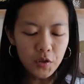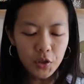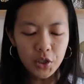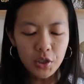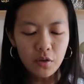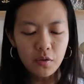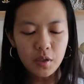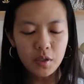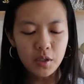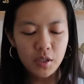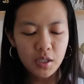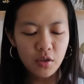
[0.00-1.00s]
to do
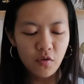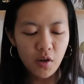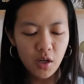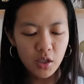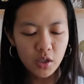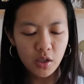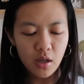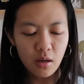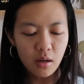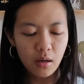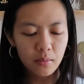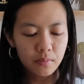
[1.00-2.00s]
is just finish
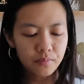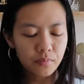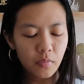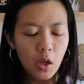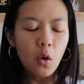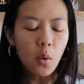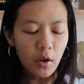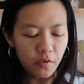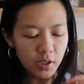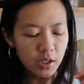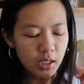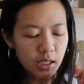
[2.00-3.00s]
the, well, I
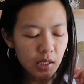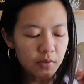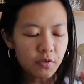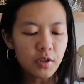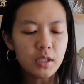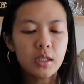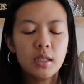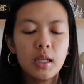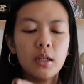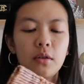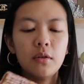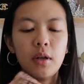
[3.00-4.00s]
finished the sleeves first because I
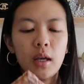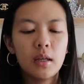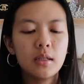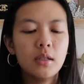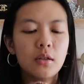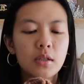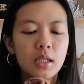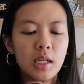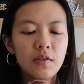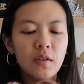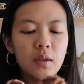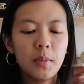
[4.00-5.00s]
knew, like, you know,
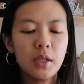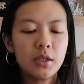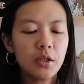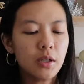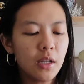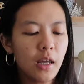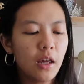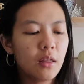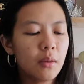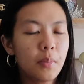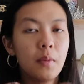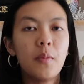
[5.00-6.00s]
sleeves have to be a certain length.
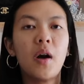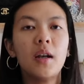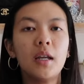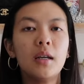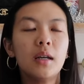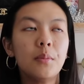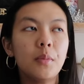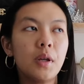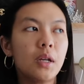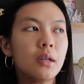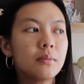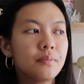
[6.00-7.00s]
The body can
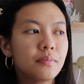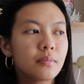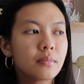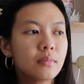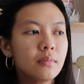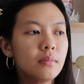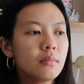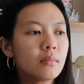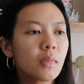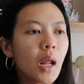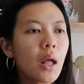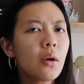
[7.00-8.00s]
be,
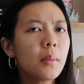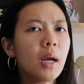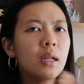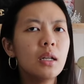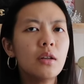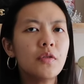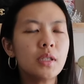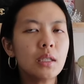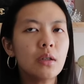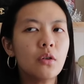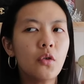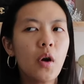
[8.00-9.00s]
I don't mind it if it's a
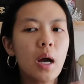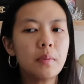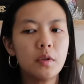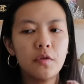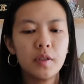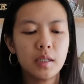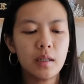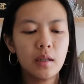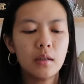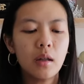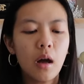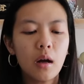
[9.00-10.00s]
little cropped or if it's a
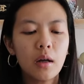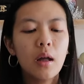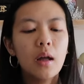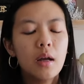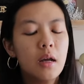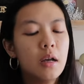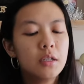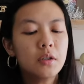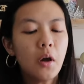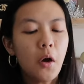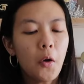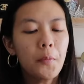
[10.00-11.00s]
little long.
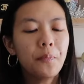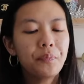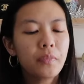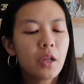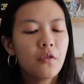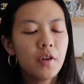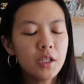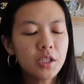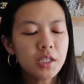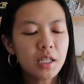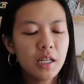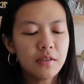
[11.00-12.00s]
So finished
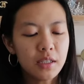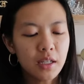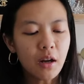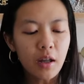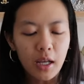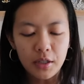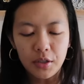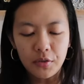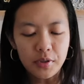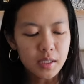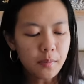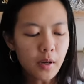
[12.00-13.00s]
the sleeves and then all I had to do
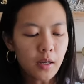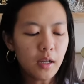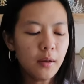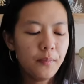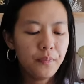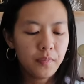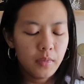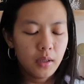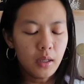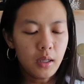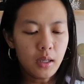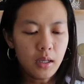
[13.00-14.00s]
was the body,
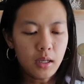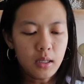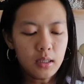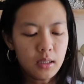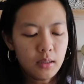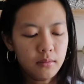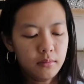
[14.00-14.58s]
and